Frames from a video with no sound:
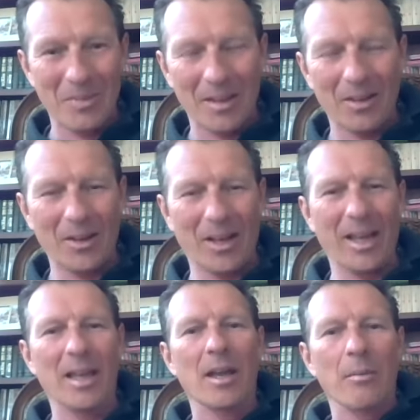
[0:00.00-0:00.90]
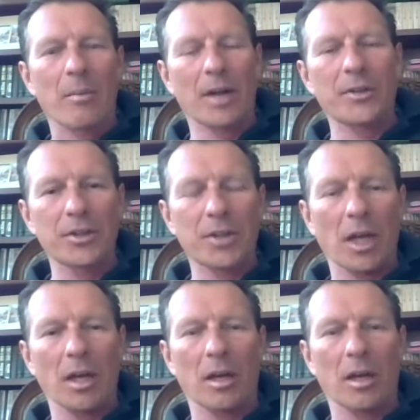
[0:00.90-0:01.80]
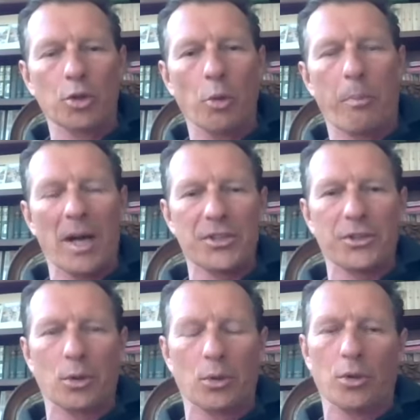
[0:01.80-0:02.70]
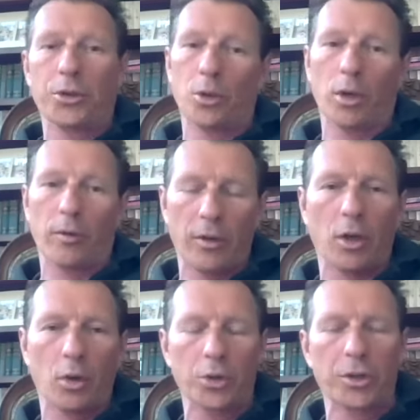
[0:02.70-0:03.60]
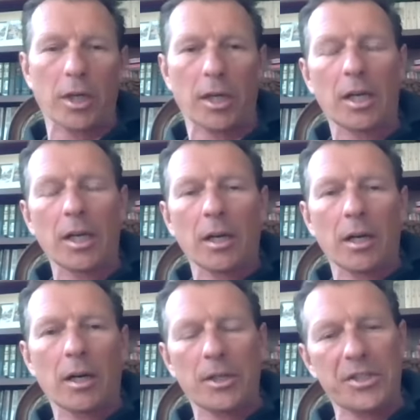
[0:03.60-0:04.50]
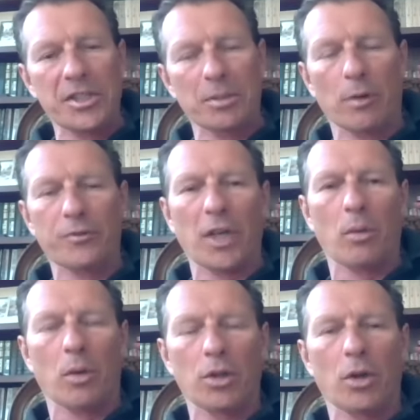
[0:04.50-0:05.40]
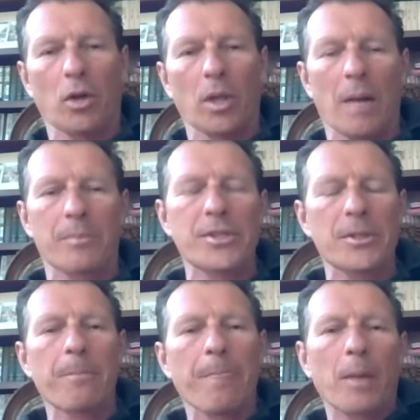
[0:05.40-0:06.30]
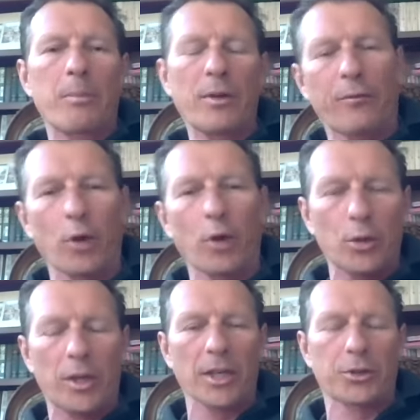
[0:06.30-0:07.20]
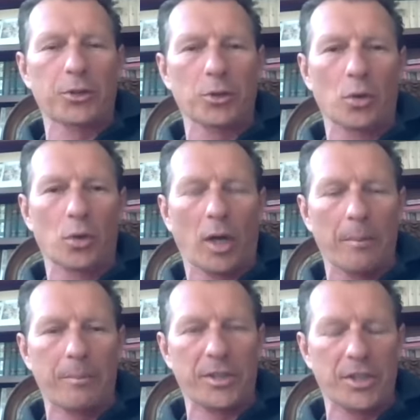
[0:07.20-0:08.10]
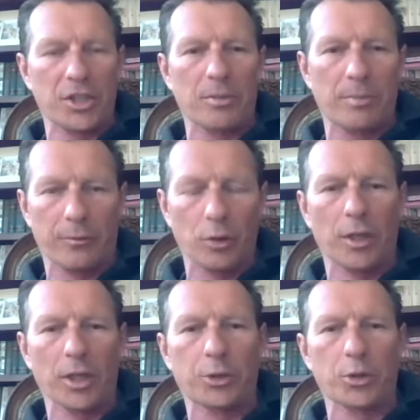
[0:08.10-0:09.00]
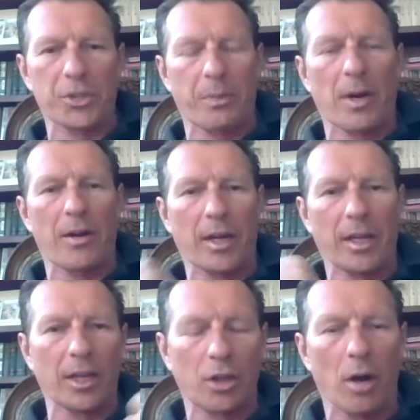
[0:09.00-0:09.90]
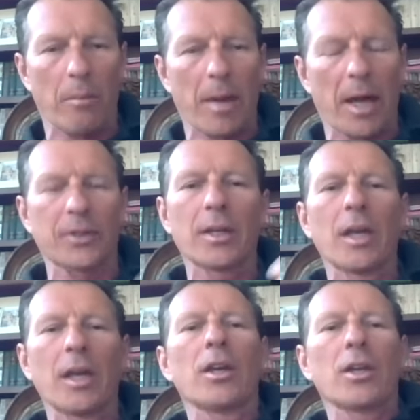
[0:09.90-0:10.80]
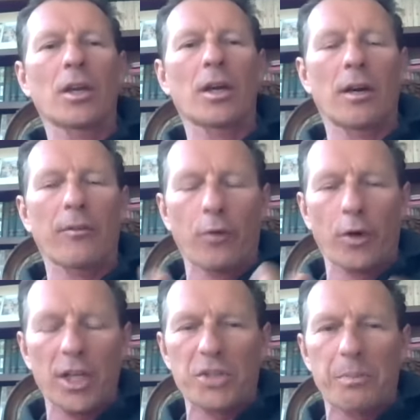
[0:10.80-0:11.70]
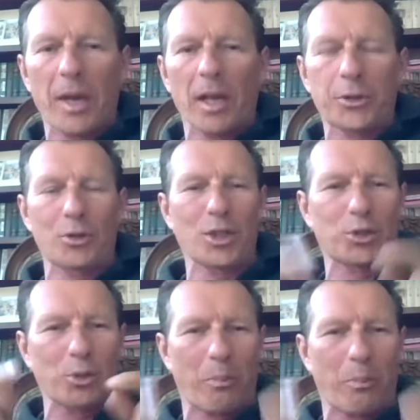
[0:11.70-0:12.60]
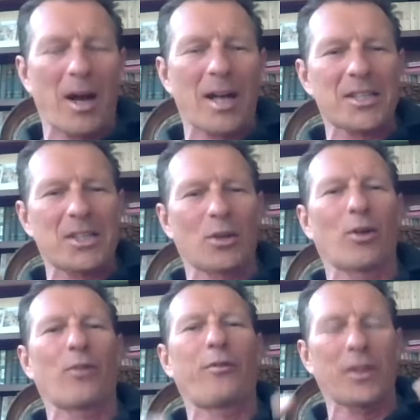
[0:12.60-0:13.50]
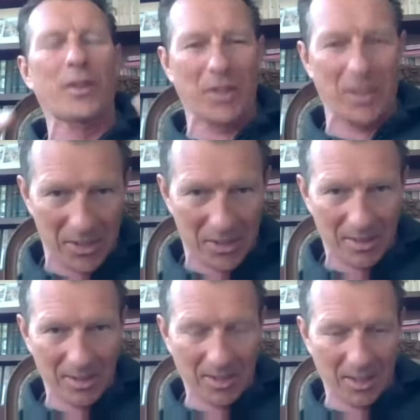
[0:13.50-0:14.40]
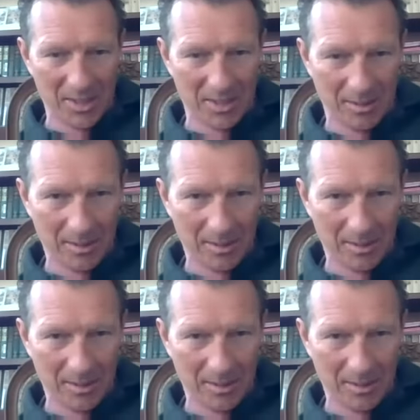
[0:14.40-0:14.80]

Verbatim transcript: Okay, but in, uh, to pass through through a very good uh, uh, system of taekwondo clubs before you get to competition before you get to sparring and combat uh, for each belt you need to pass your fitness test